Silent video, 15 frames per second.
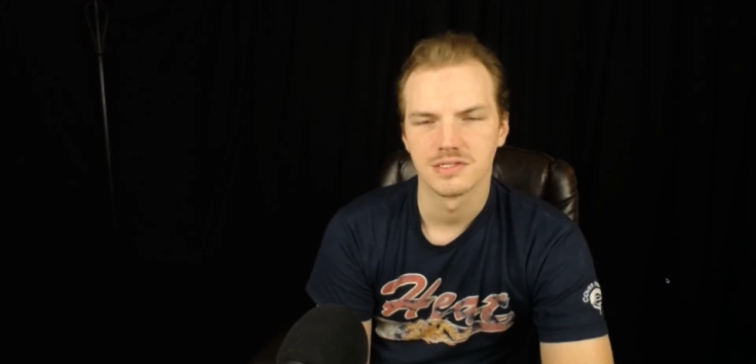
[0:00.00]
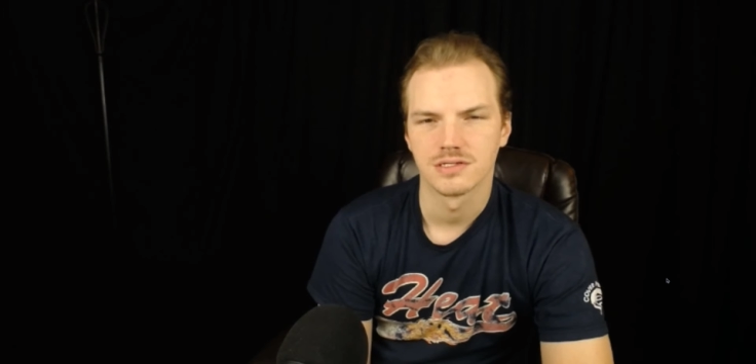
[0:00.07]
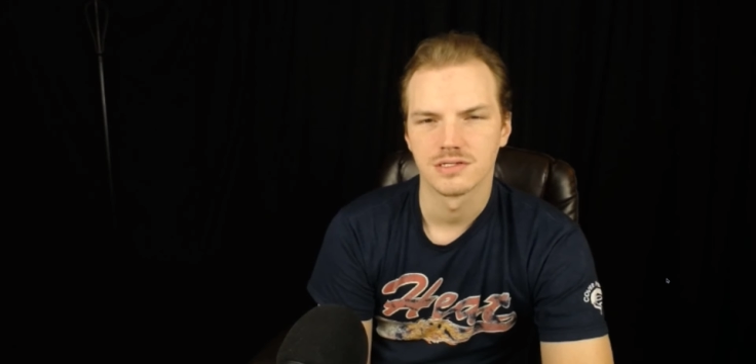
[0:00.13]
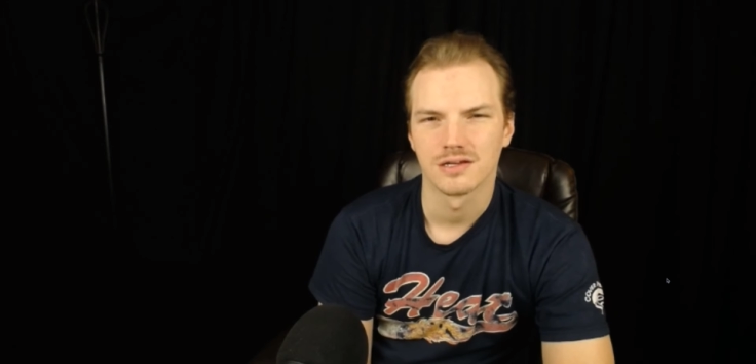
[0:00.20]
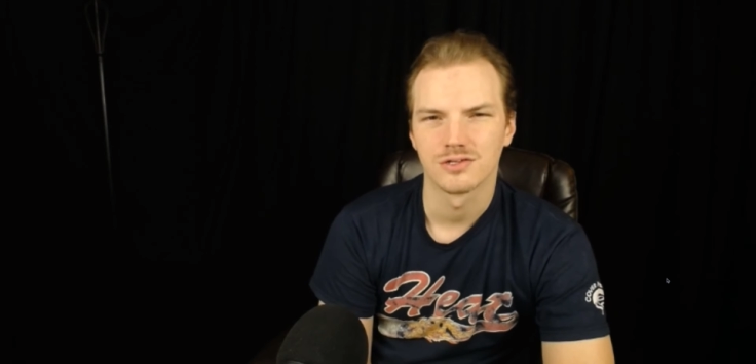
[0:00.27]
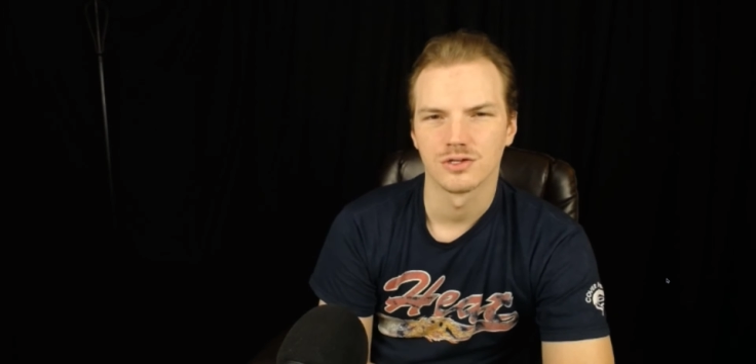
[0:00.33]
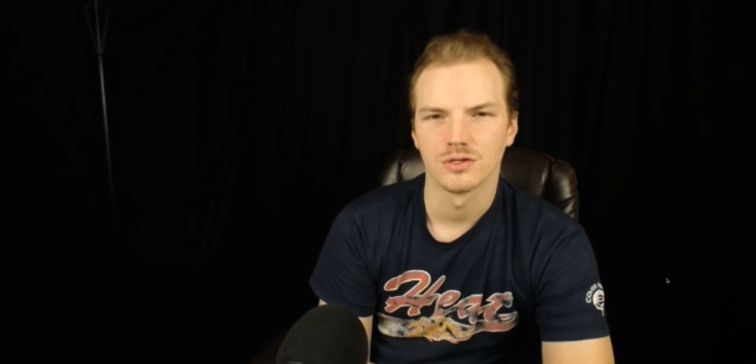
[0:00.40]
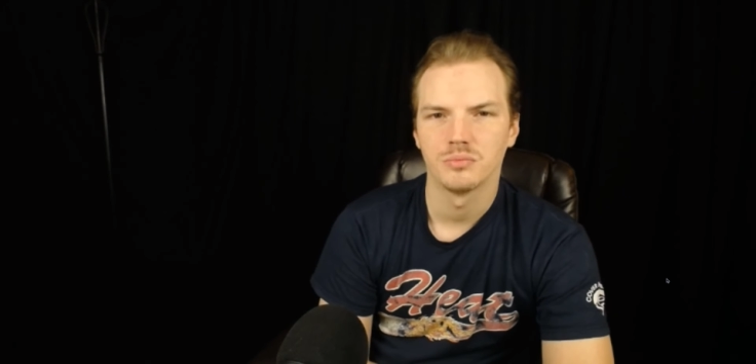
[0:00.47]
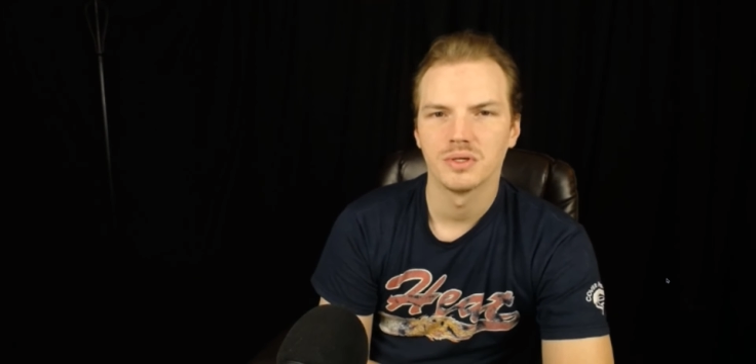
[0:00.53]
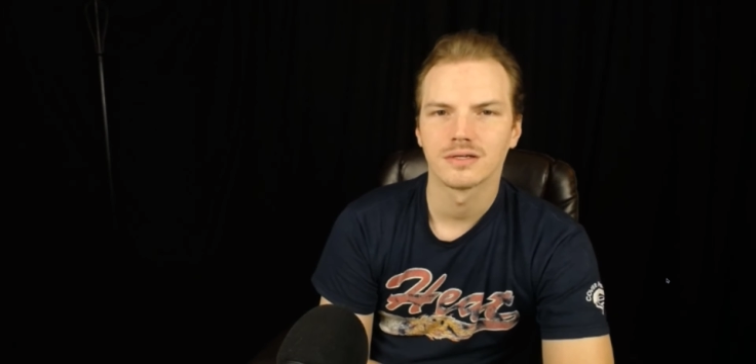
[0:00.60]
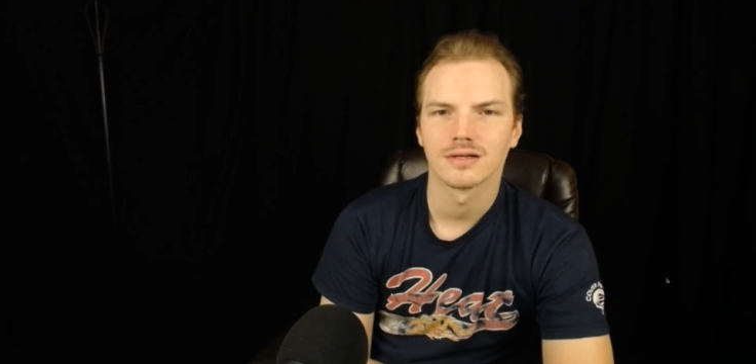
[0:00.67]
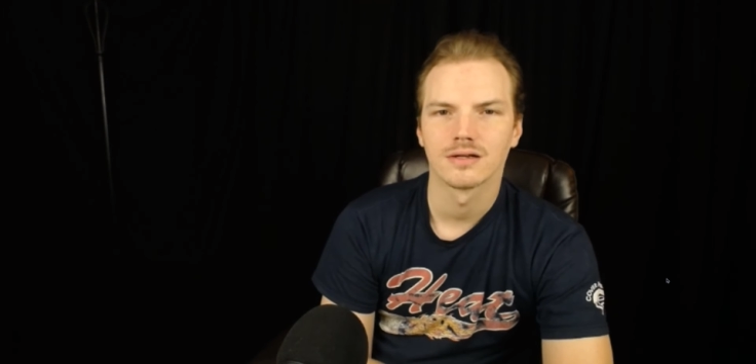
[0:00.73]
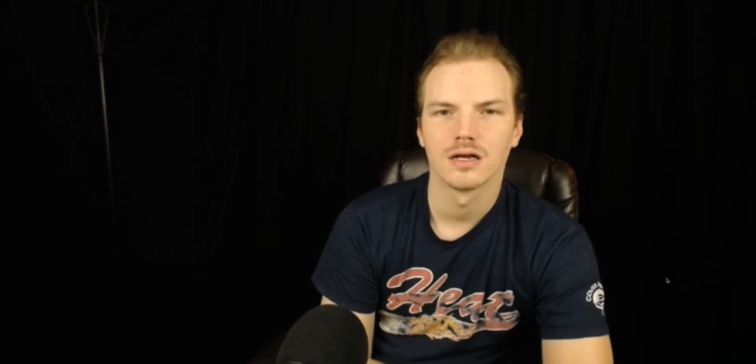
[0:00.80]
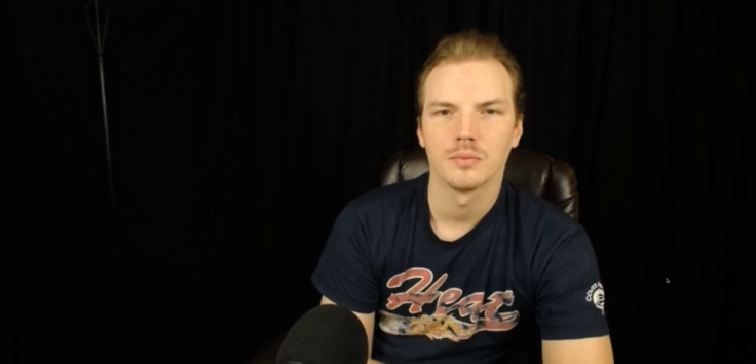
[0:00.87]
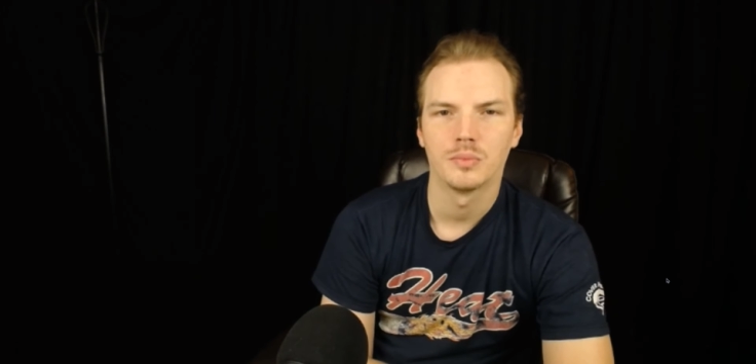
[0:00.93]
section, pick
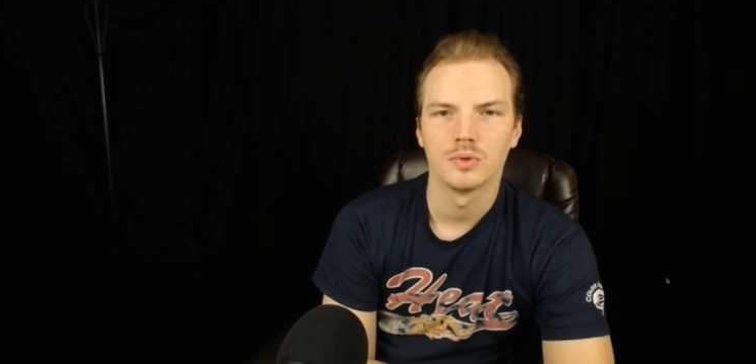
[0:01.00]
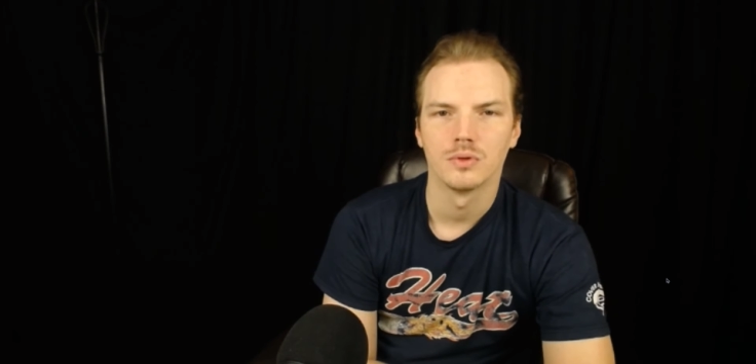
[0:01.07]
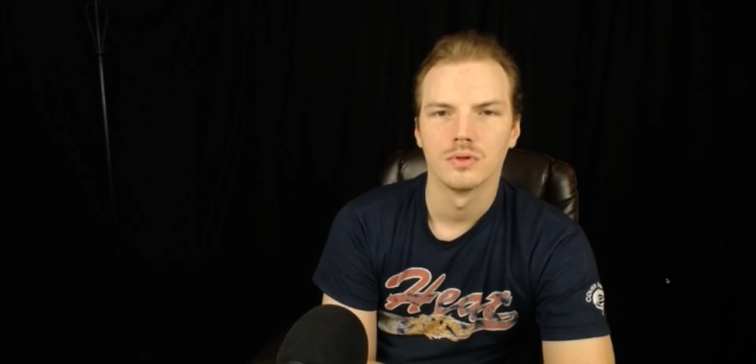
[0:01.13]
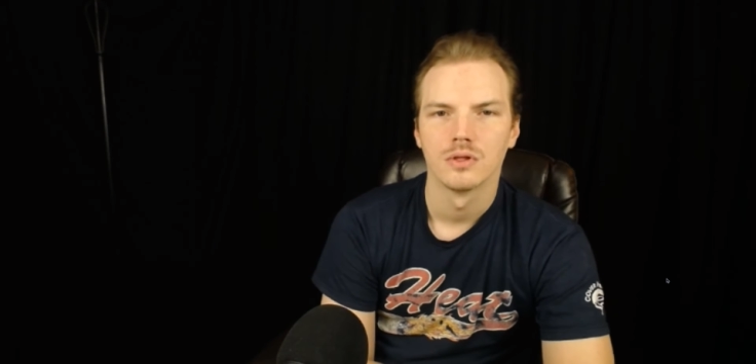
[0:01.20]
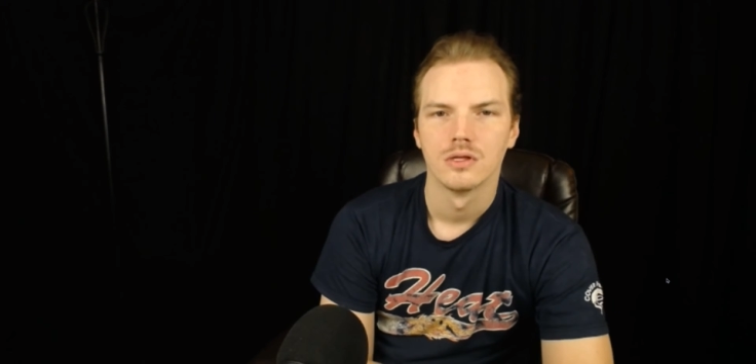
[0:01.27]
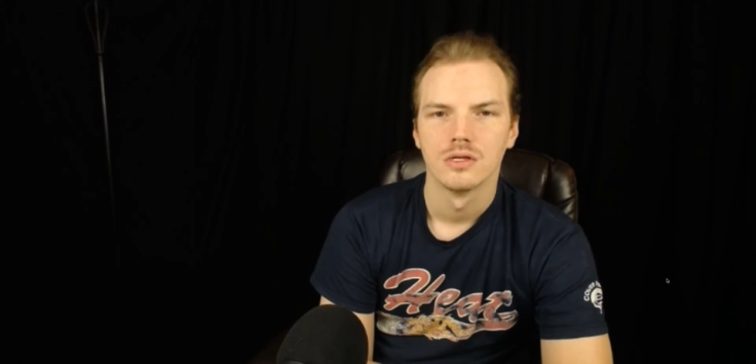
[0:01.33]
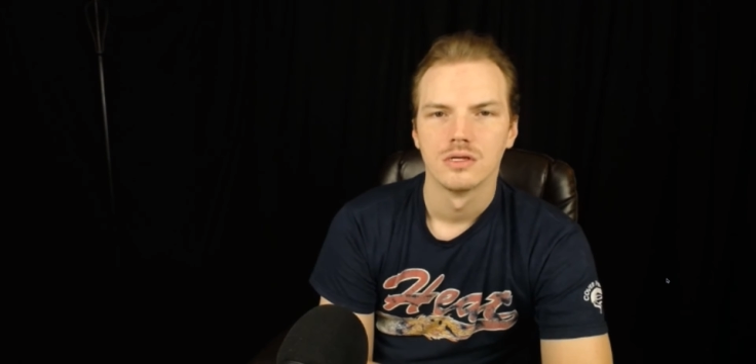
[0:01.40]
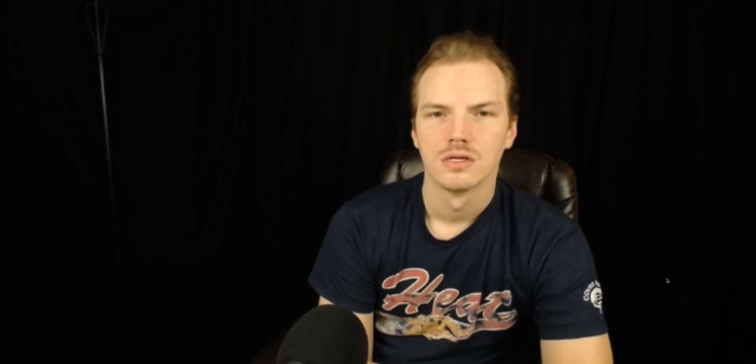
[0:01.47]
a couple,